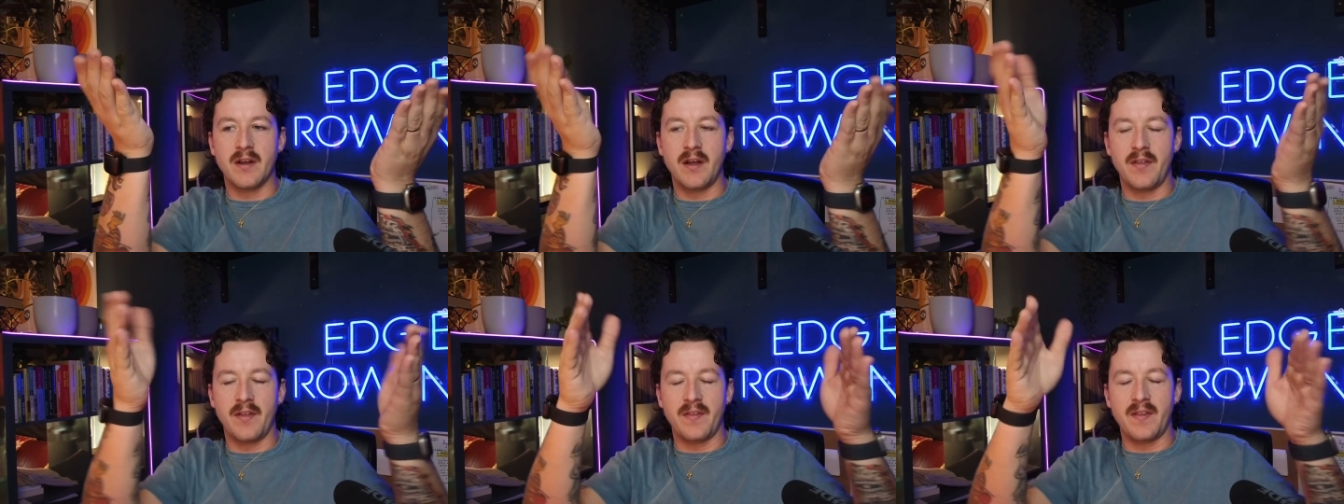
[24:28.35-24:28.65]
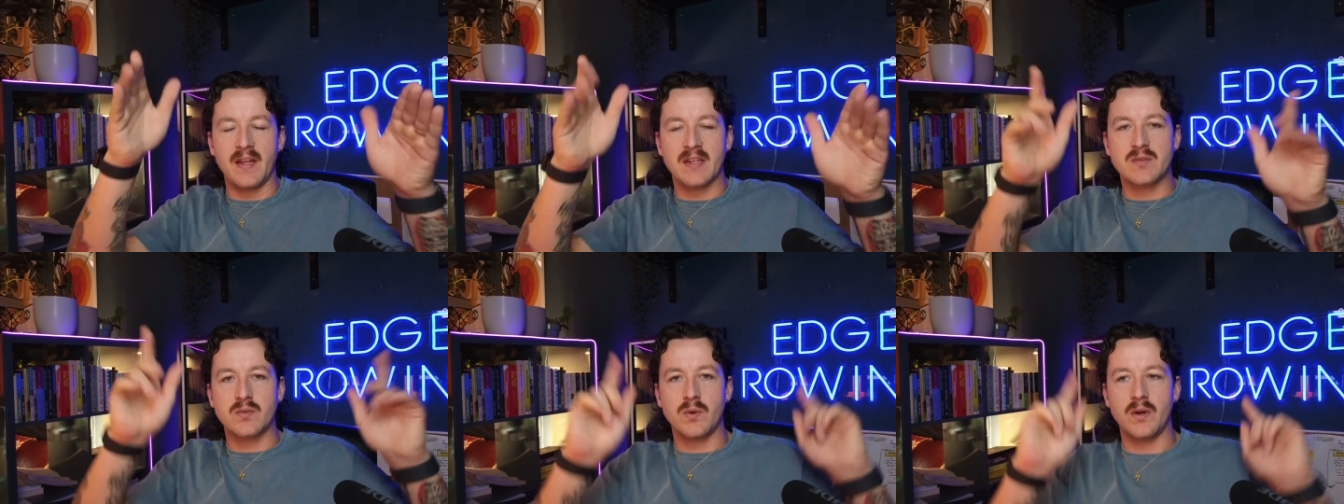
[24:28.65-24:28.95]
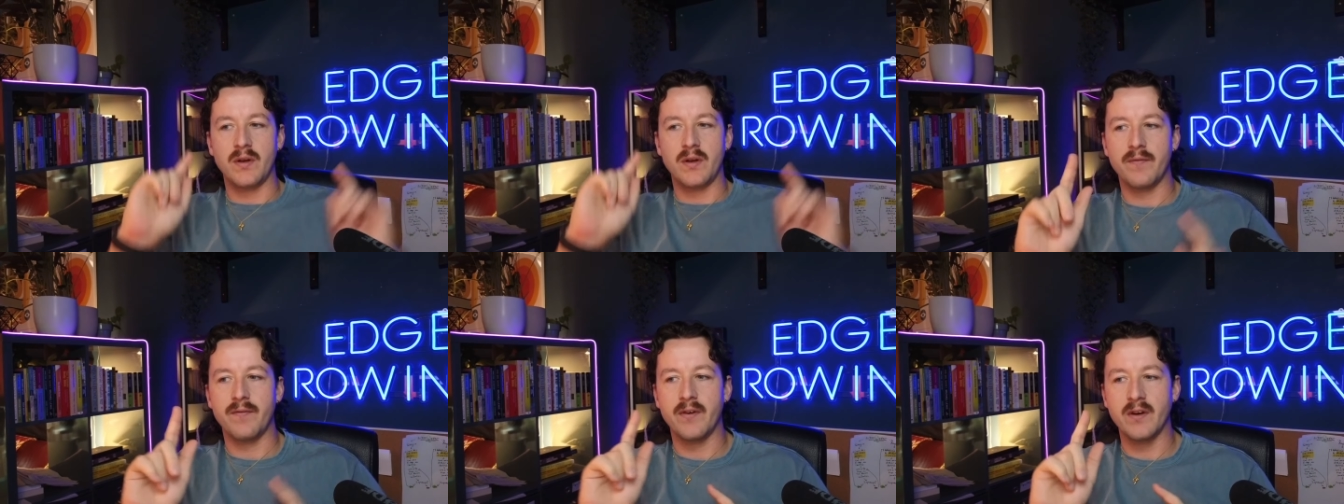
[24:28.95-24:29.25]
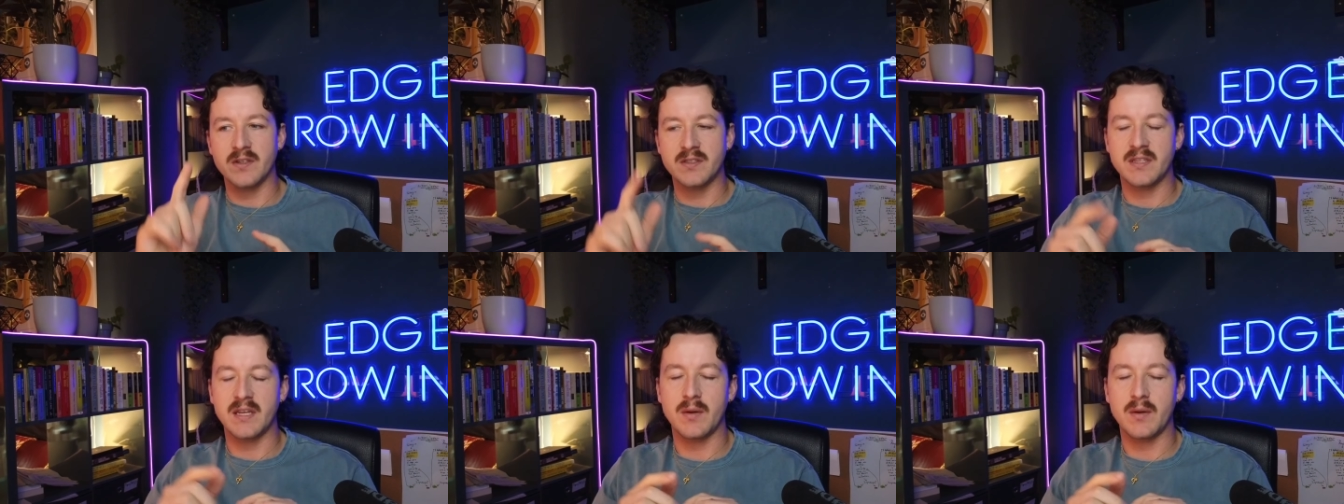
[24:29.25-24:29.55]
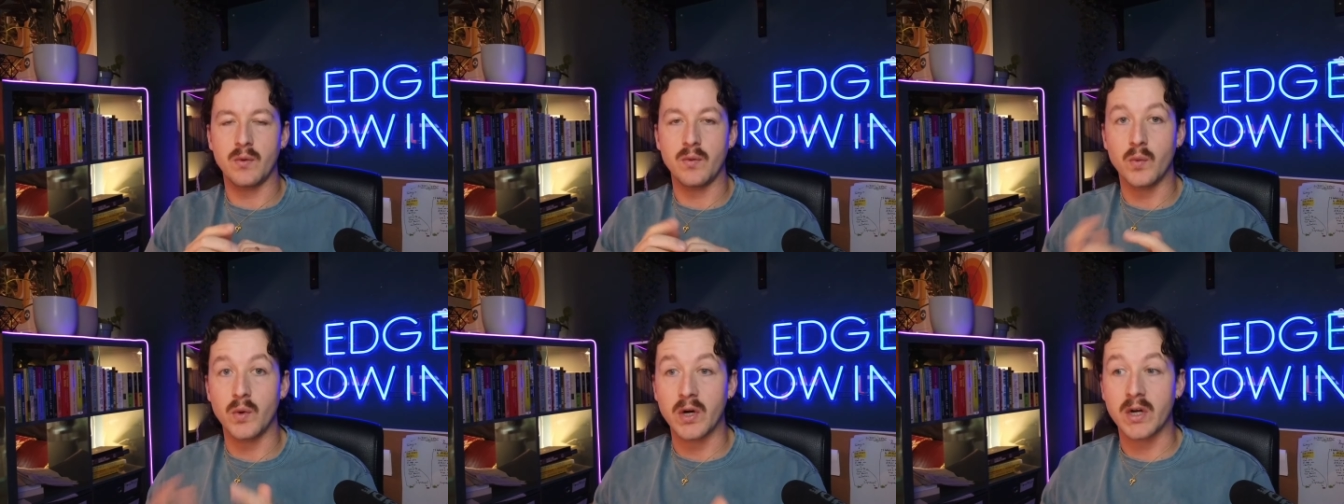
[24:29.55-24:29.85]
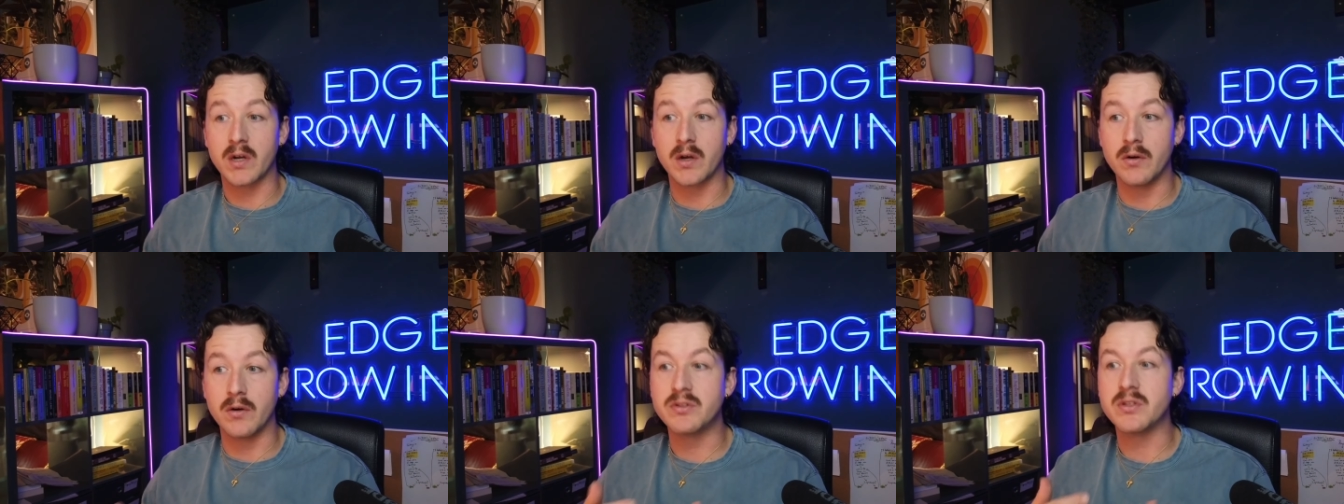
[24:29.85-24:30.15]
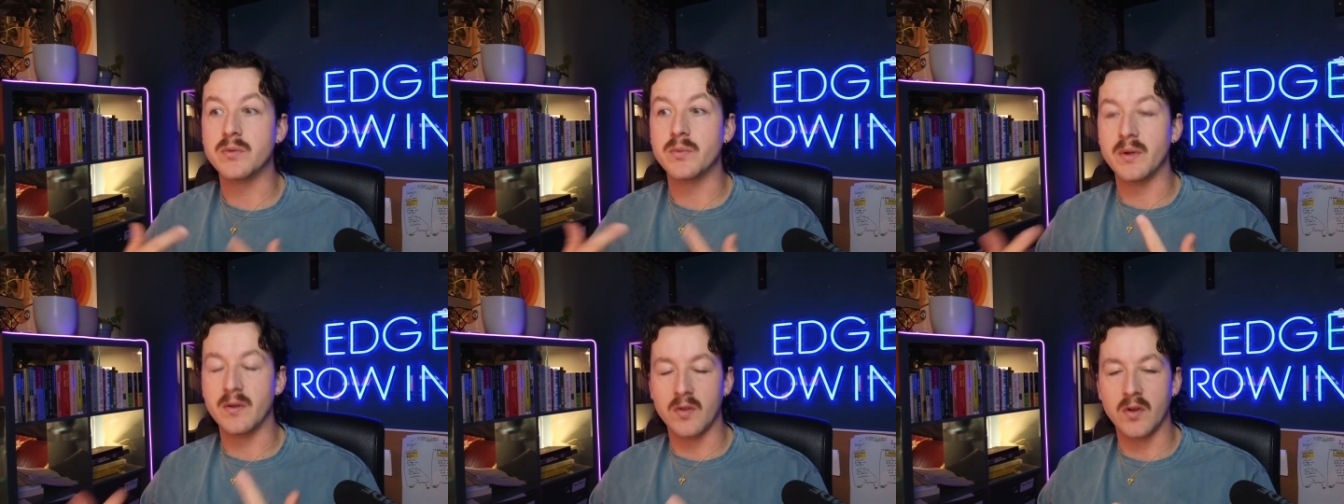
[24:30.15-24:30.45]
I think that's one first thing when we're
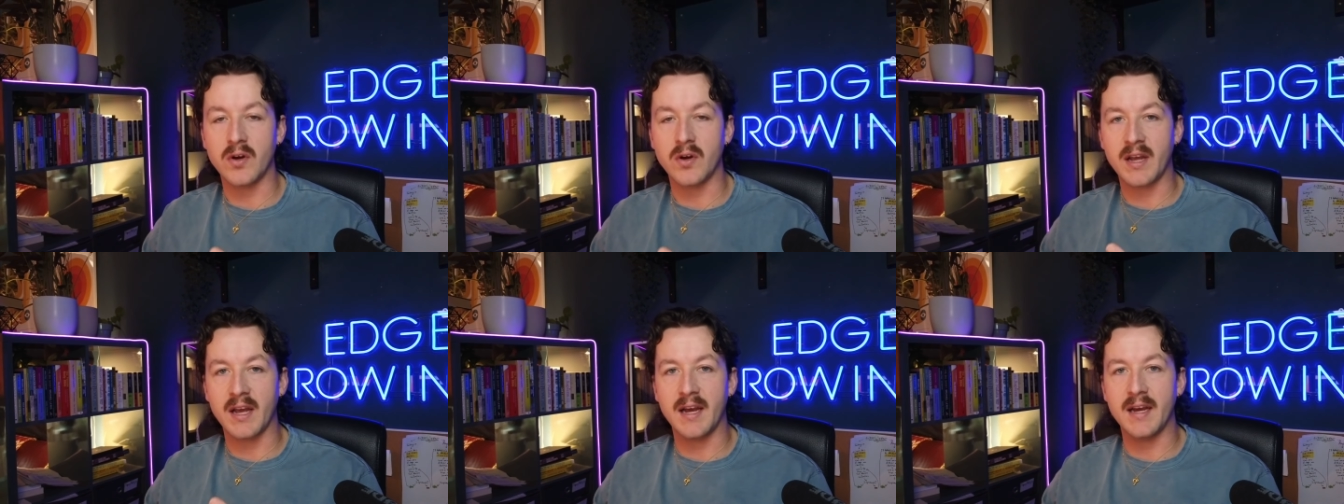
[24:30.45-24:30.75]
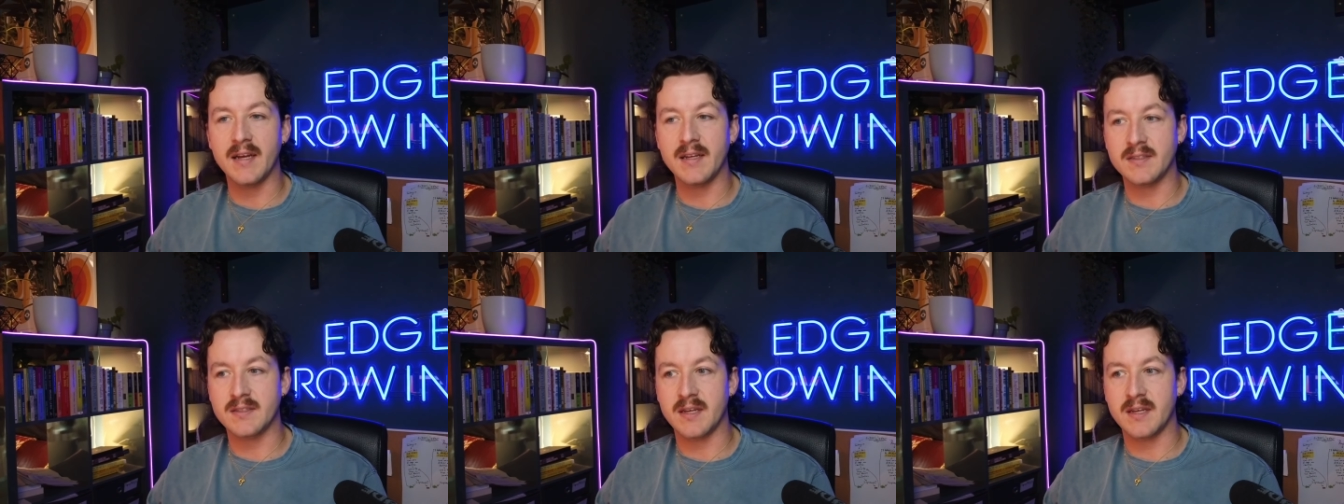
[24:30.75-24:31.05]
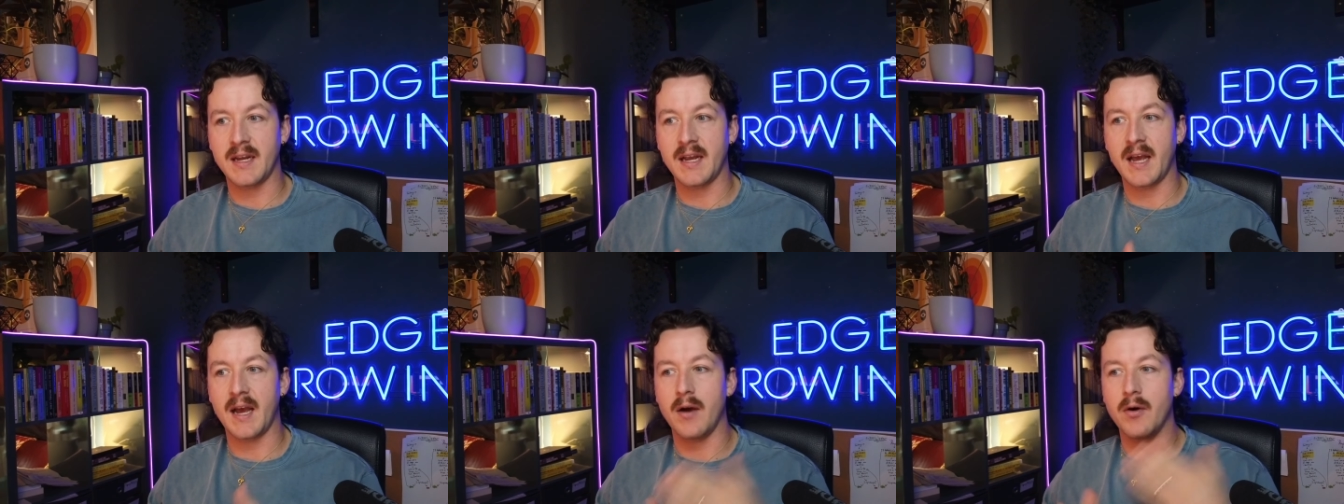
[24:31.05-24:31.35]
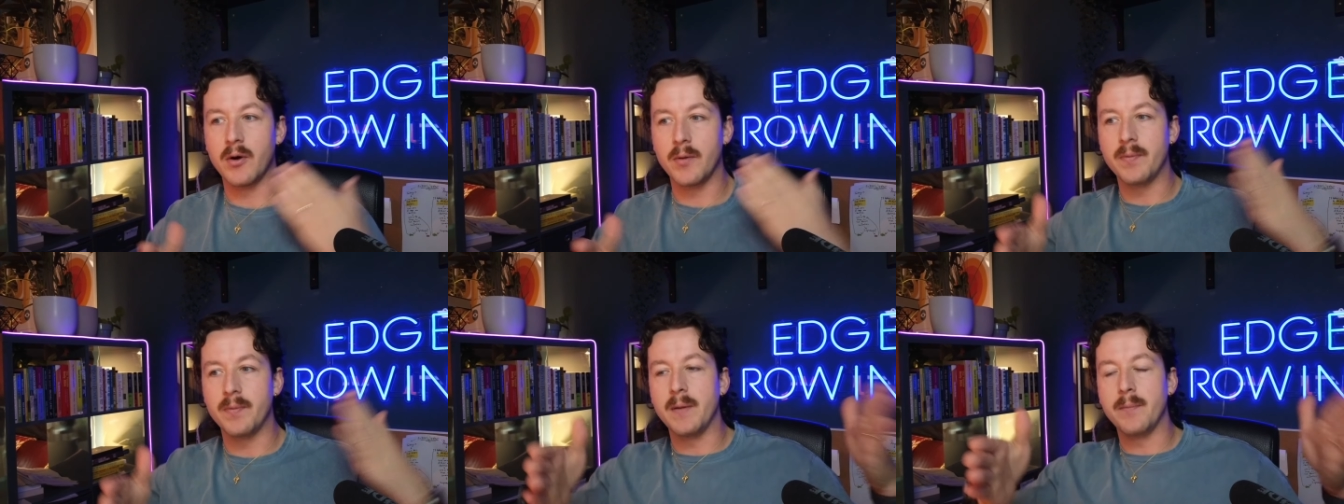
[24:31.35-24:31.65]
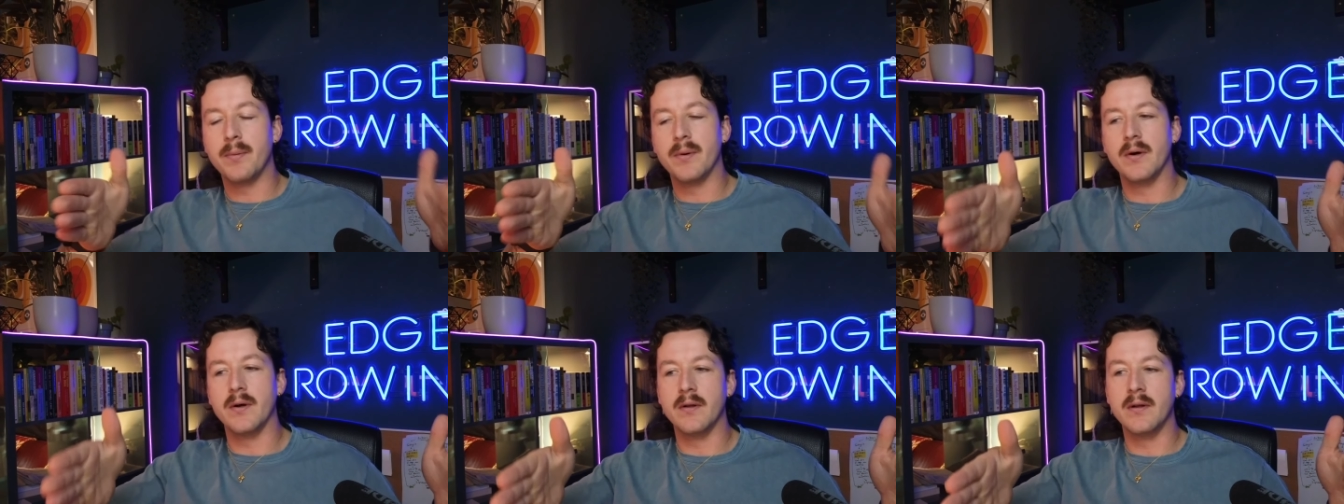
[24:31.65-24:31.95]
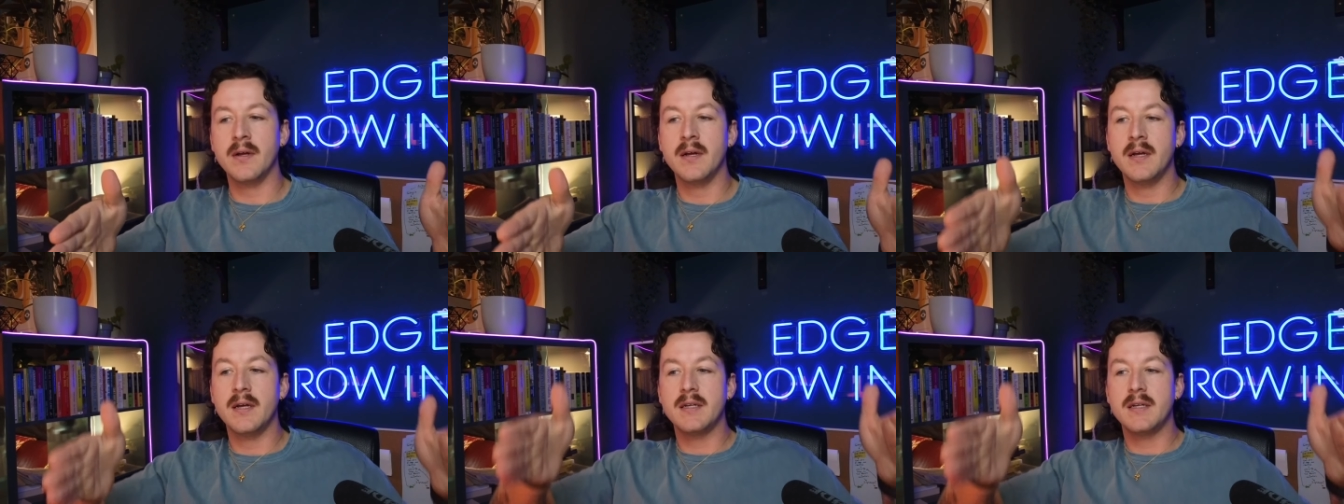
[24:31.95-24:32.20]
coaching we look at is like how are people